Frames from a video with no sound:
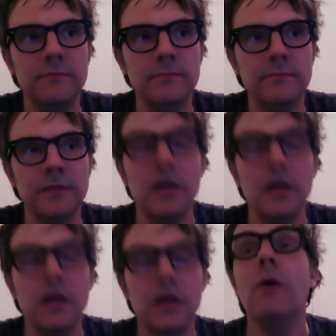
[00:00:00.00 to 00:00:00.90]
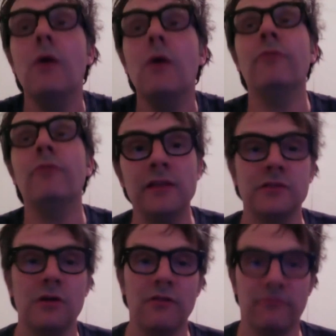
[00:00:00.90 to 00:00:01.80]
if I'm writing a
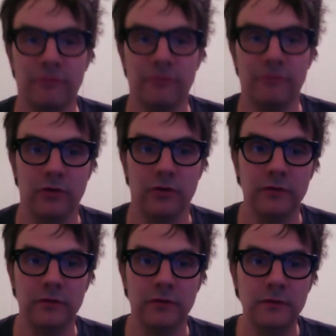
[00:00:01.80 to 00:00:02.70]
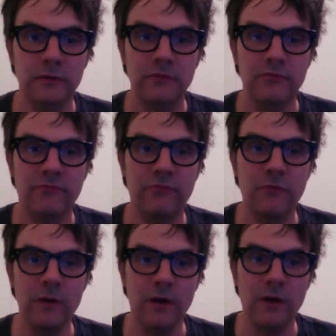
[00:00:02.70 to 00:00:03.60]
song for an
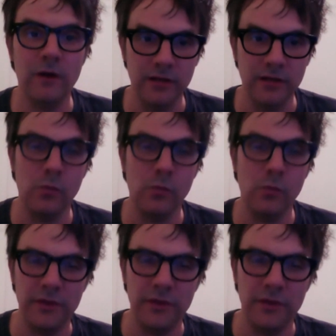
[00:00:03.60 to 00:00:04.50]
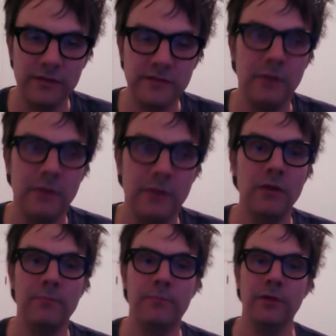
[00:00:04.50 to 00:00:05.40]
artist, with an artist that we want to
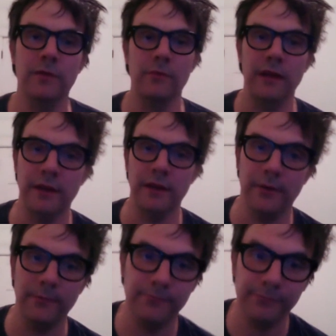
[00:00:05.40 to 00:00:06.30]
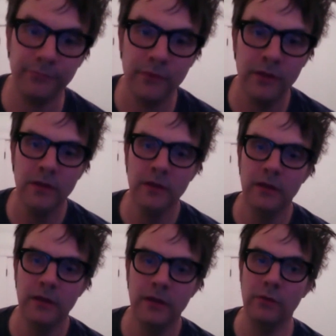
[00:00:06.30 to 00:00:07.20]
put on the radio,
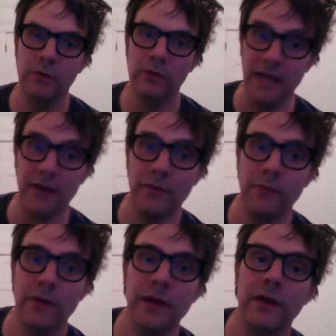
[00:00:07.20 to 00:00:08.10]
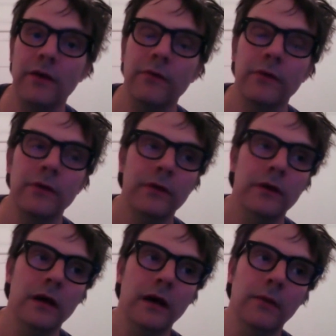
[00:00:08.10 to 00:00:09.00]
that we want to get on the radio,
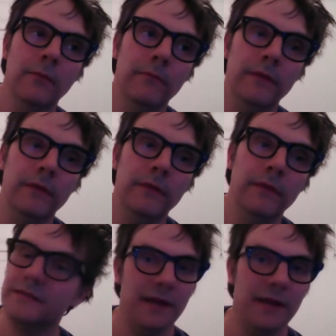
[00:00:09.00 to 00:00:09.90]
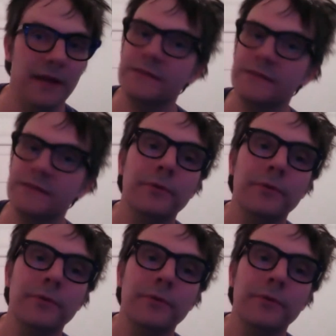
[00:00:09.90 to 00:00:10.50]
it's got to be simple.